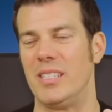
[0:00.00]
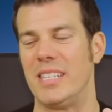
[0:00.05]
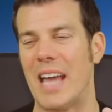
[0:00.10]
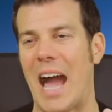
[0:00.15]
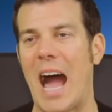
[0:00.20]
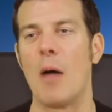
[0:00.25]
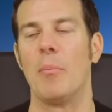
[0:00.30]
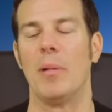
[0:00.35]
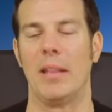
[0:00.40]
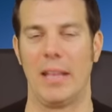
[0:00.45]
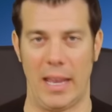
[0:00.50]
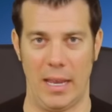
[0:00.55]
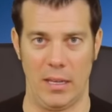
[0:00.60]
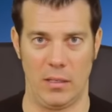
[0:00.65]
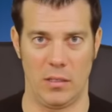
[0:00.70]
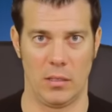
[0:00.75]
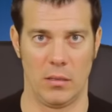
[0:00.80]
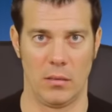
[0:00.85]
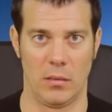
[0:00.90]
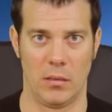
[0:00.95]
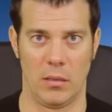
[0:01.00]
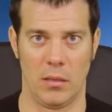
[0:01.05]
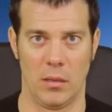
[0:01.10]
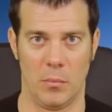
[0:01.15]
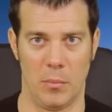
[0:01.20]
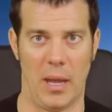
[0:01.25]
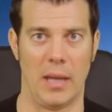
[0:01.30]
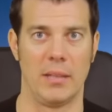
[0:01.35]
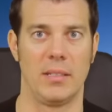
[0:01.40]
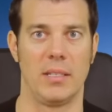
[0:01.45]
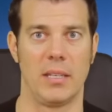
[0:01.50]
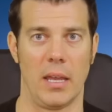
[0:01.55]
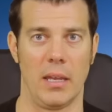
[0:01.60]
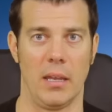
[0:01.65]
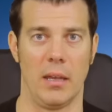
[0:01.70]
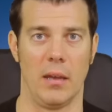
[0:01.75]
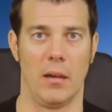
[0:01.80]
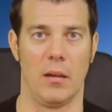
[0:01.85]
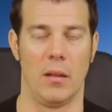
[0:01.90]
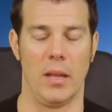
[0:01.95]
dominate
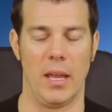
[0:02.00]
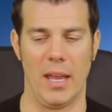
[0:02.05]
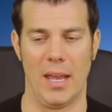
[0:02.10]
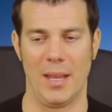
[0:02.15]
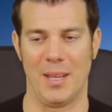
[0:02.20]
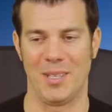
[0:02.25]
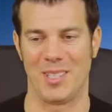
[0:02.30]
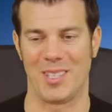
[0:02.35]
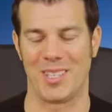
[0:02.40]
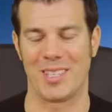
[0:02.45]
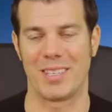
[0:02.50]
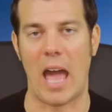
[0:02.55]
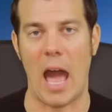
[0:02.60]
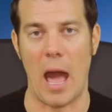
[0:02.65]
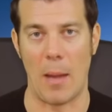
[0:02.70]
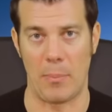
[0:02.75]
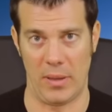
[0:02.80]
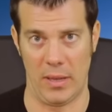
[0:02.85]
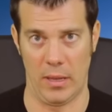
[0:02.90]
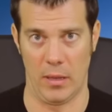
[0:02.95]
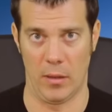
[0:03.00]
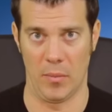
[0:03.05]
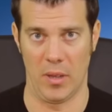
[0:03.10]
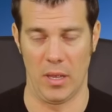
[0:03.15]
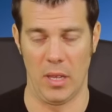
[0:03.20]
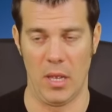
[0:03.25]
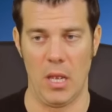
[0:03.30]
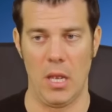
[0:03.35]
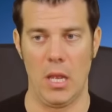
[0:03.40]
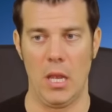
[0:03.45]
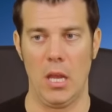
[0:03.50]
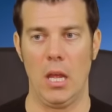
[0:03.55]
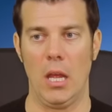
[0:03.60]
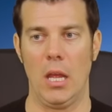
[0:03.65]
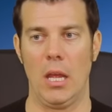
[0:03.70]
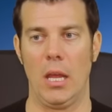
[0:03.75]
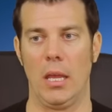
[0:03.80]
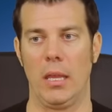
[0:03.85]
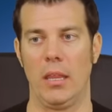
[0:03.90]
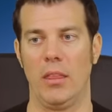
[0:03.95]
Montiel and stop him
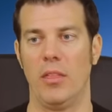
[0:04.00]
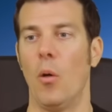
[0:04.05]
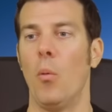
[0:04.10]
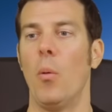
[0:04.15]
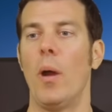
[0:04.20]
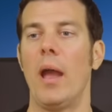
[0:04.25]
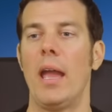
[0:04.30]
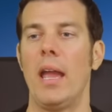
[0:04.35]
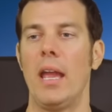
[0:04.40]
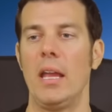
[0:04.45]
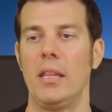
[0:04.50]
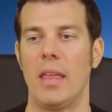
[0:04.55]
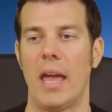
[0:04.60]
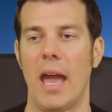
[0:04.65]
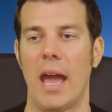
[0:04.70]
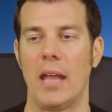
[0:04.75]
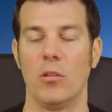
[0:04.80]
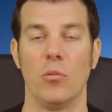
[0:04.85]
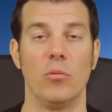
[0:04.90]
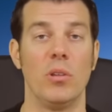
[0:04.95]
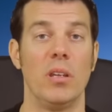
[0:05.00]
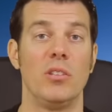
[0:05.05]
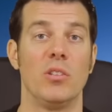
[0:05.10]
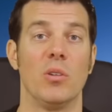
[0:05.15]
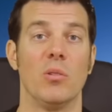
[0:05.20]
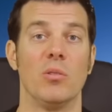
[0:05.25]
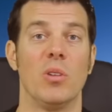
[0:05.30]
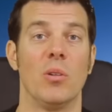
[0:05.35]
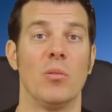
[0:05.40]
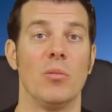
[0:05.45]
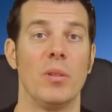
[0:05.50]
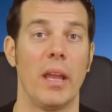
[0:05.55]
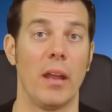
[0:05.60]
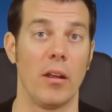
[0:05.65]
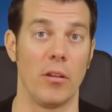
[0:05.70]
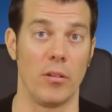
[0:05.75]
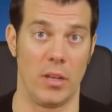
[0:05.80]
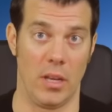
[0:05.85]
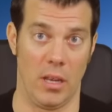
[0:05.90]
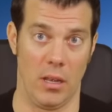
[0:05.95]
the way that Nonito
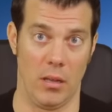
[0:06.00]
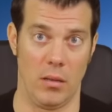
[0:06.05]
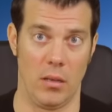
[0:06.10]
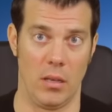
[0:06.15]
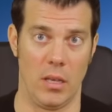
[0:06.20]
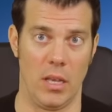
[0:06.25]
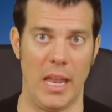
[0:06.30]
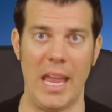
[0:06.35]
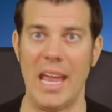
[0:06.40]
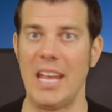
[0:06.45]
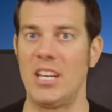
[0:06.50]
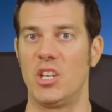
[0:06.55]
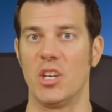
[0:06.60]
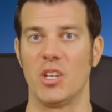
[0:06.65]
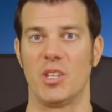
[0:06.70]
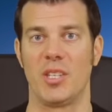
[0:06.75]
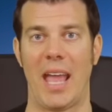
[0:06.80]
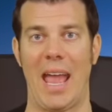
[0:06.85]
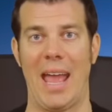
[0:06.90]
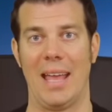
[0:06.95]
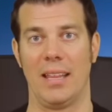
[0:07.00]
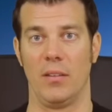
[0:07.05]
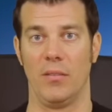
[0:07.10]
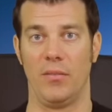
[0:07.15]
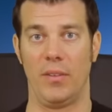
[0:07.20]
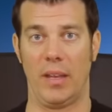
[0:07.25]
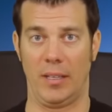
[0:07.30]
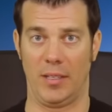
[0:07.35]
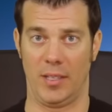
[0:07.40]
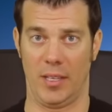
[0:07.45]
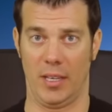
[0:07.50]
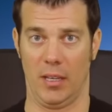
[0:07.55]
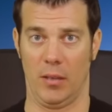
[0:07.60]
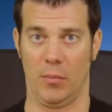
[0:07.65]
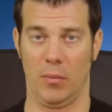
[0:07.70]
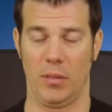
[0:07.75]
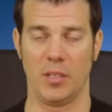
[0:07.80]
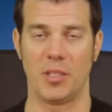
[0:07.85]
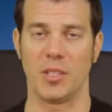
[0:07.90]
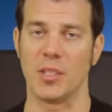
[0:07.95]
Donaire did, it just elevates
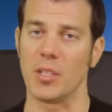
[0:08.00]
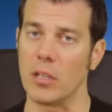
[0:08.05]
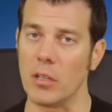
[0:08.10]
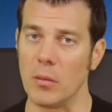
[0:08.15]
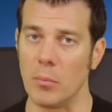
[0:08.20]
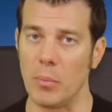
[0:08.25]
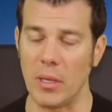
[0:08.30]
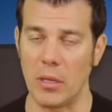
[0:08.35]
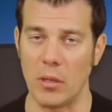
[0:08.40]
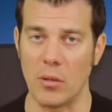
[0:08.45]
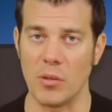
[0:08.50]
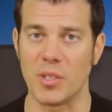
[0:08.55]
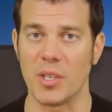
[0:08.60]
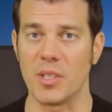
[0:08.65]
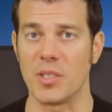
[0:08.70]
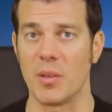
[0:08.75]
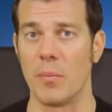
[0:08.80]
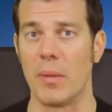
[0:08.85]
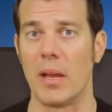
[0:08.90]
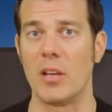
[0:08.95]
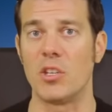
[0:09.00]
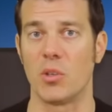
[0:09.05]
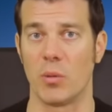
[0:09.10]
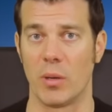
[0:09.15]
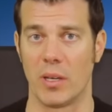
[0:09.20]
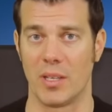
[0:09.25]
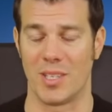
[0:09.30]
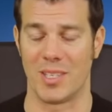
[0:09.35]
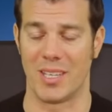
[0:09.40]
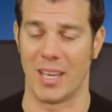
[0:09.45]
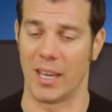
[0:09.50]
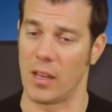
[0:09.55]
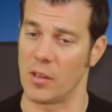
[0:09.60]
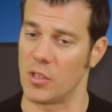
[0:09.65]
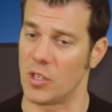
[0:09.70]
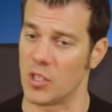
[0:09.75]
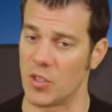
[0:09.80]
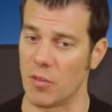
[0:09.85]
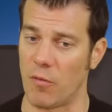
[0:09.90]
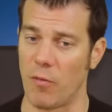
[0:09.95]
him. This is going to be used as a measuring stick.
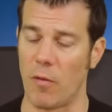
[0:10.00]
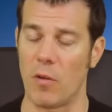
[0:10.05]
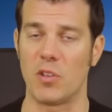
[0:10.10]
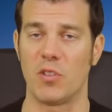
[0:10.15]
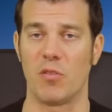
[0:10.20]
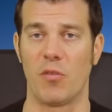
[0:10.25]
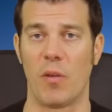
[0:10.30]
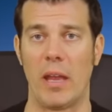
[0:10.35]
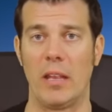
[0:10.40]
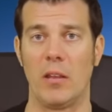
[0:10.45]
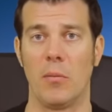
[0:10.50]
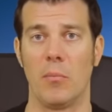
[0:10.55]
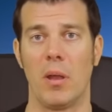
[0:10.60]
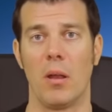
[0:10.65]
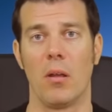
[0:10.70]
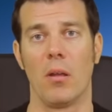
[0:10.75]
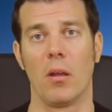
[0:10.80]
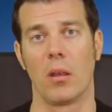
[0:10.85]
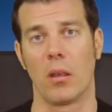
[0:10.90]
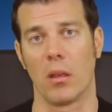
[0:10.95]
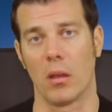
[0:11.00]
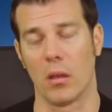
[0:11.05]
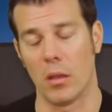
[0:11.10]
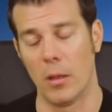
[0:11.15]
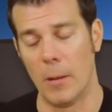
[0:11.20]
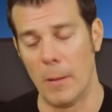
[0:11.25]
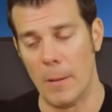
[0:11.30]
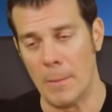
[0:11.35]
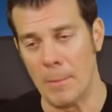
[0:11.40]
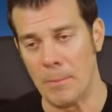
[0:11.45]
It's his first fight in America.